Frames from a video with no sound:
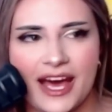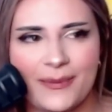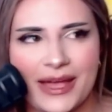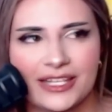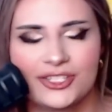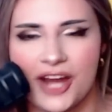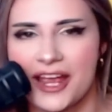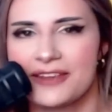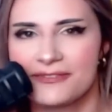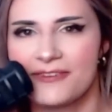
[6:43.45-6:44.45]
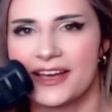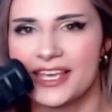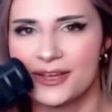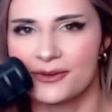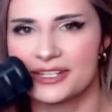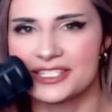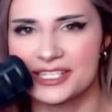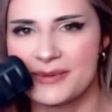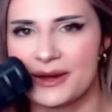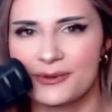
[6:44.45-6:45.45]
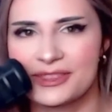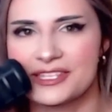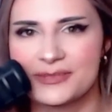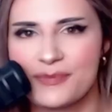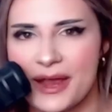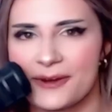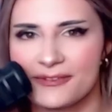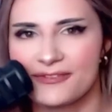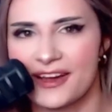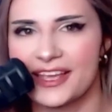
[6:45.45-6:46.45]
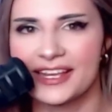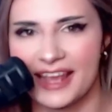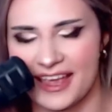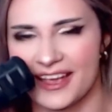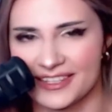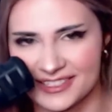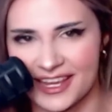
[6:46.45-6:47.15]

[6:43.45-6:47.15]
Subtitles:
up a giant fucking grizzly bear with its bare fucking hands.